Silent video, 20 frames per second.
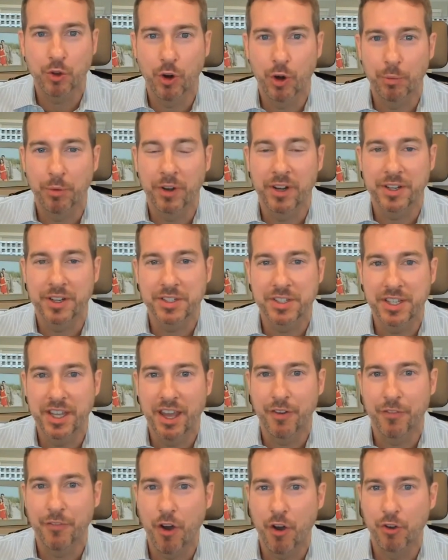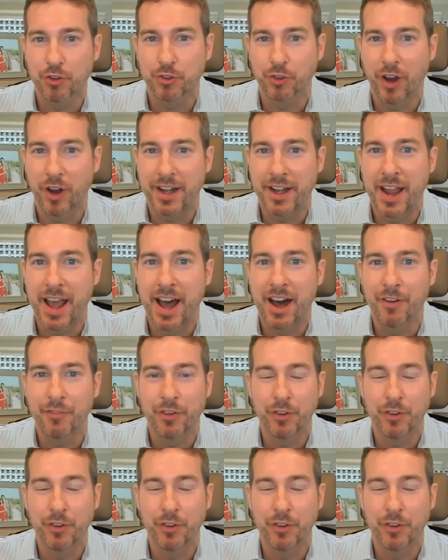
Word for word: corporate CFOs right now.